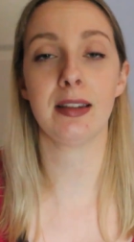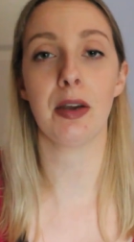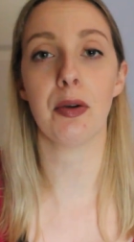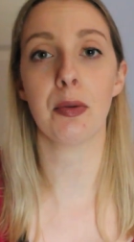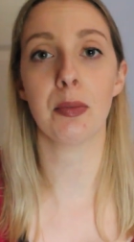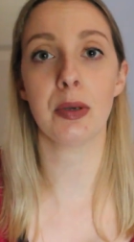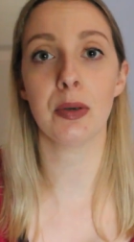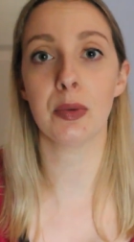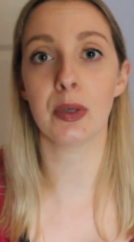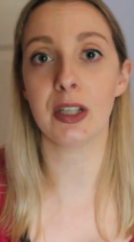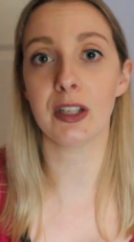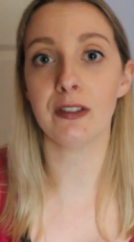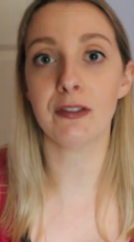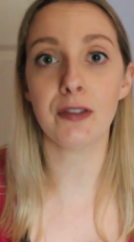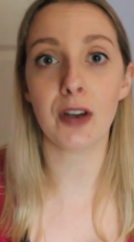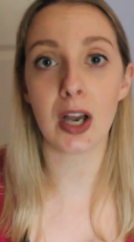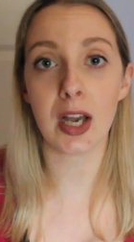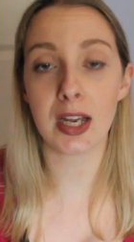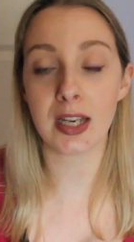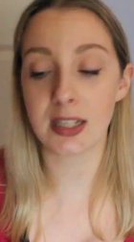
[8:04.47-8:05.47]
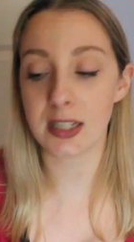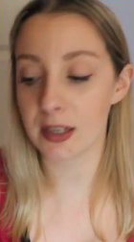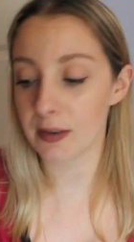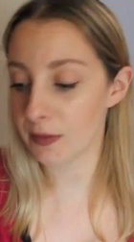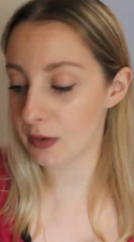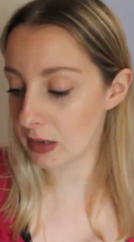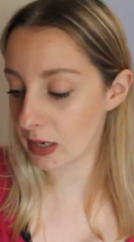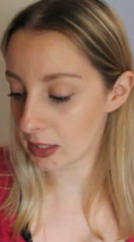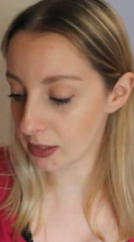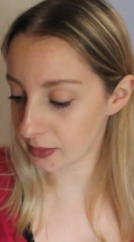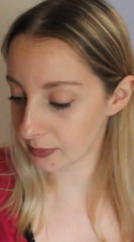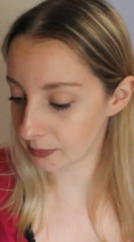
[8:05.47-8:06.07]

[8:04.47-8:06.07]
That would be really fun to give you guys